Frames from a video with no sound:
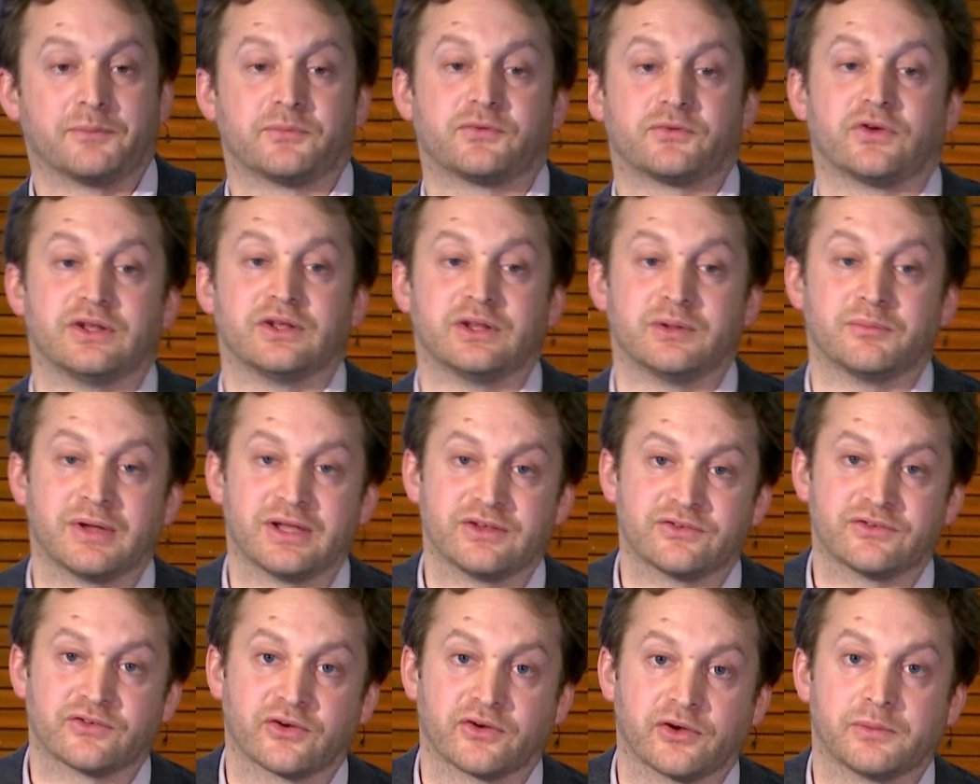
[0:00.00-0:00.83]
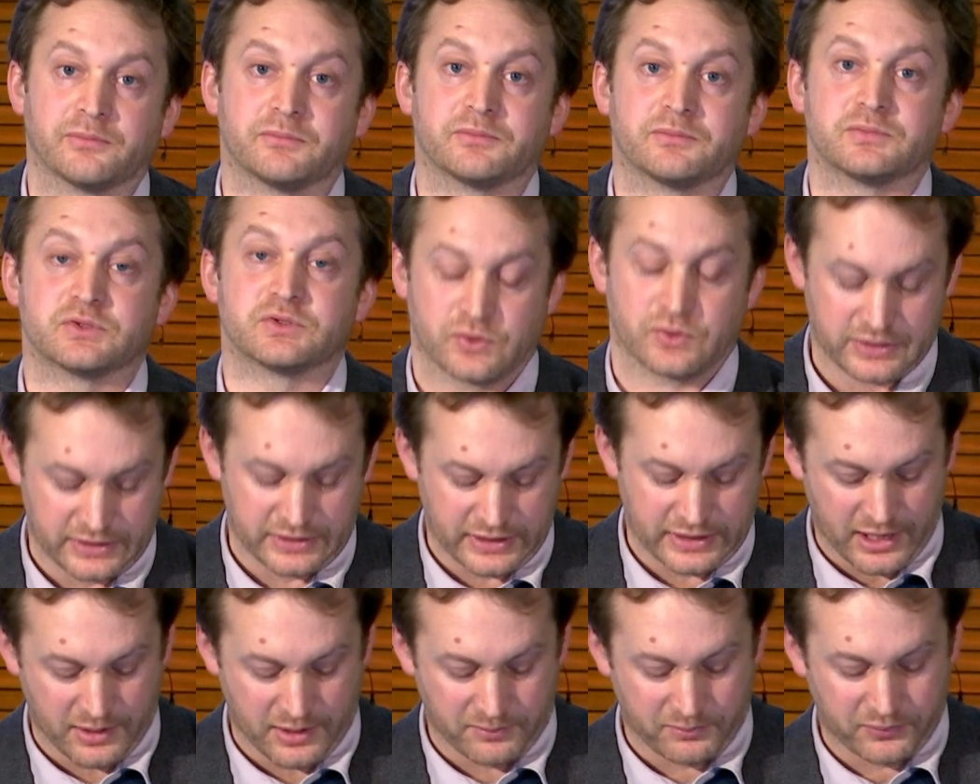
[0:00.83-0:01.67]
So in the meantime, join
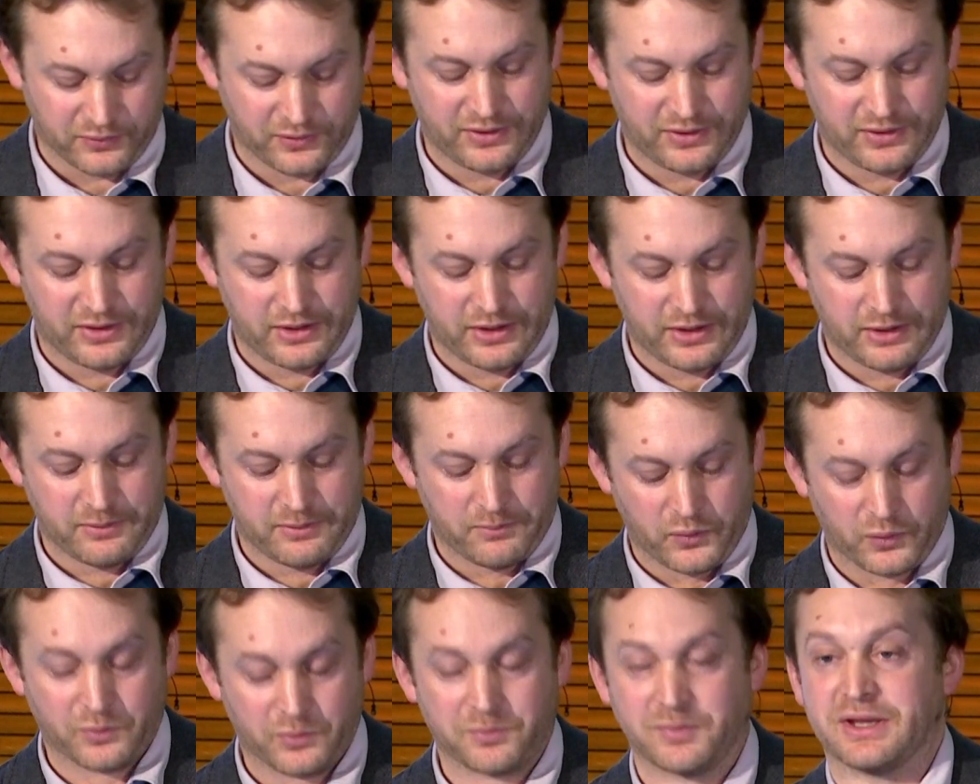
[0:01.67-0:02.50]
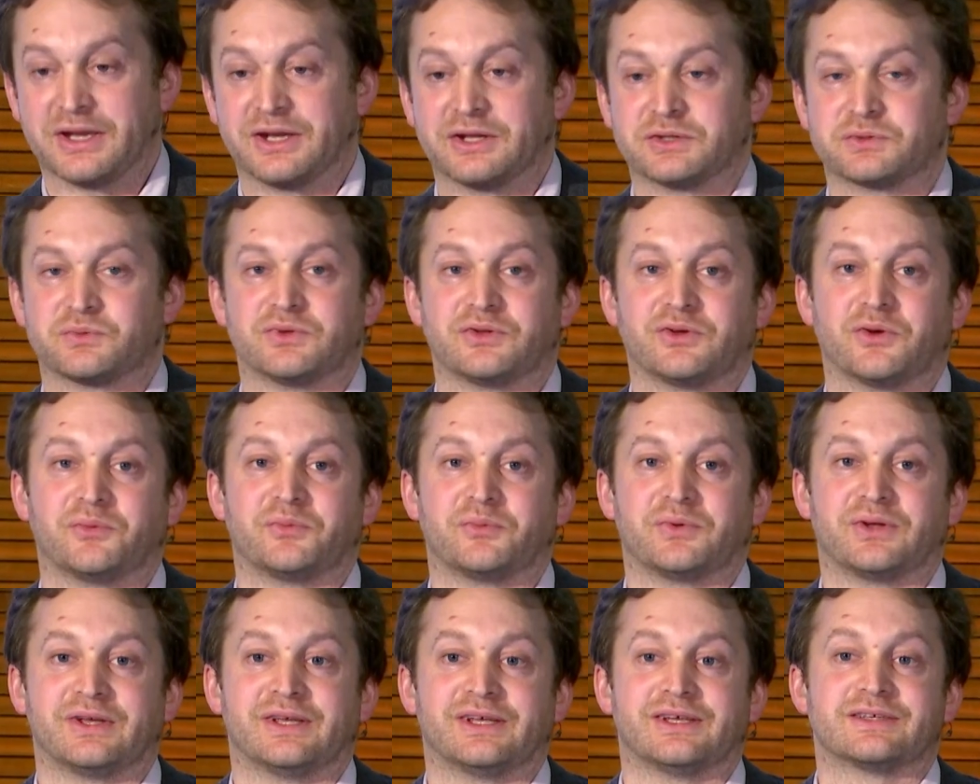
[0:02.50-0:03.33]
the app, book meetings with
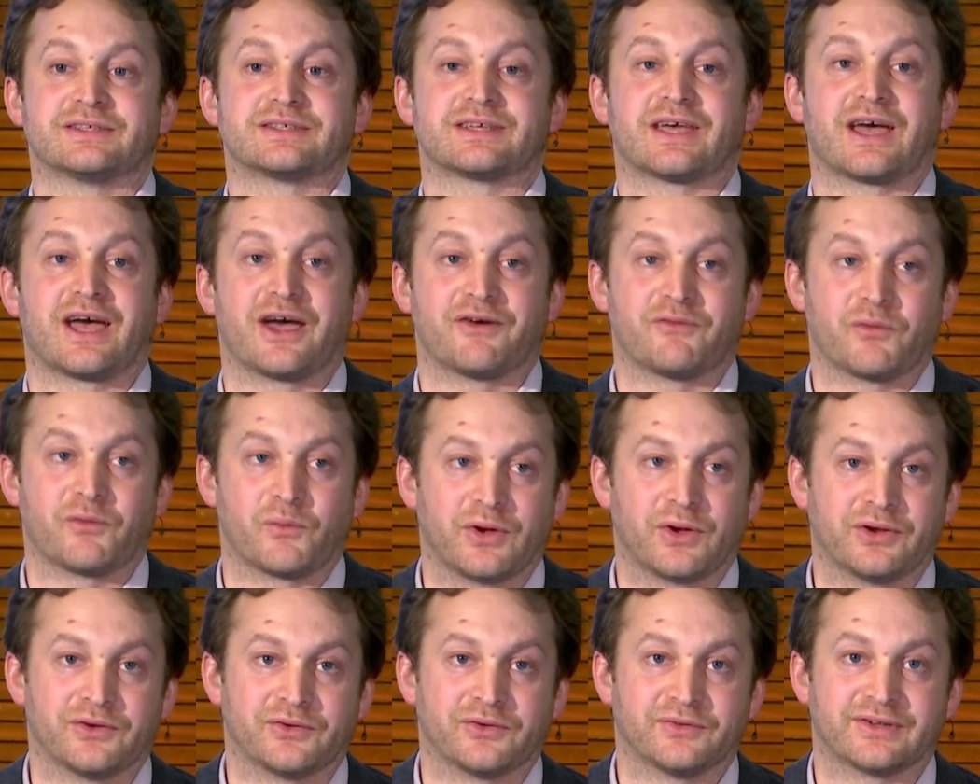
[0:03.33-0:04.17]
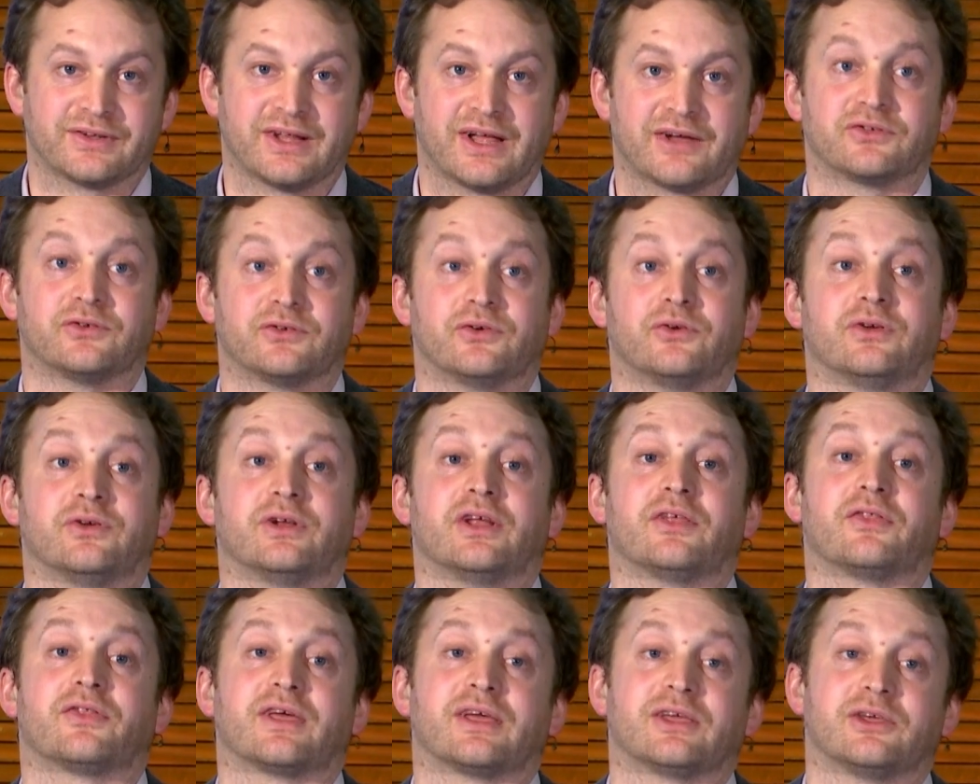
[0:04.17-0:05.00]
your peers, have a wonderful
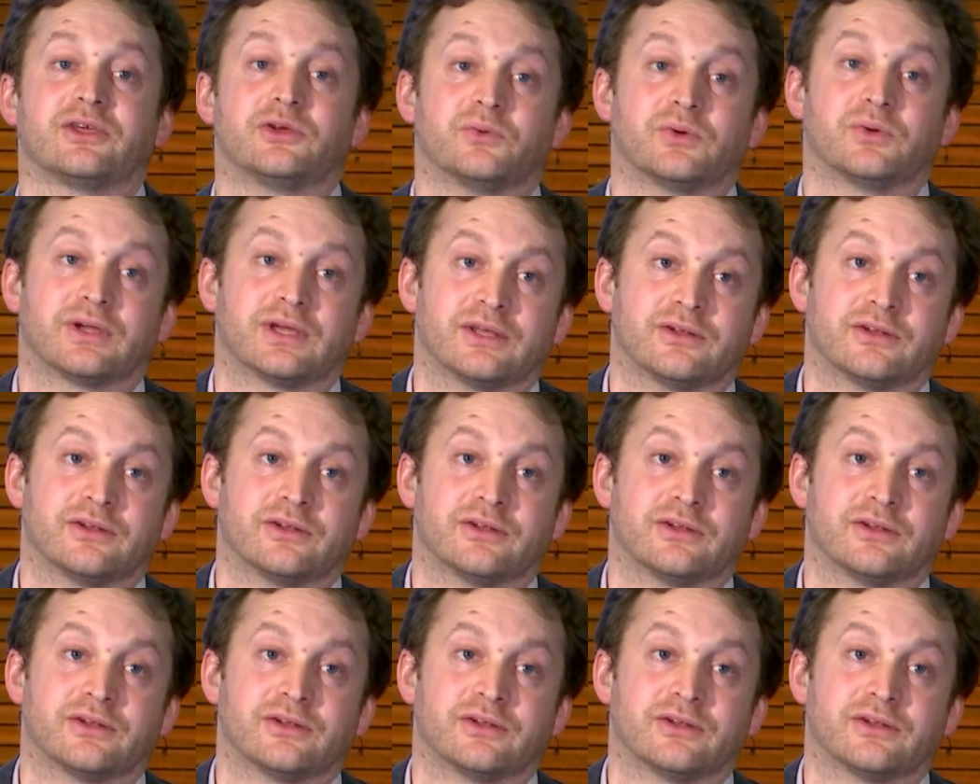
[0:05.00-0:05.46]
afternoon, and thank you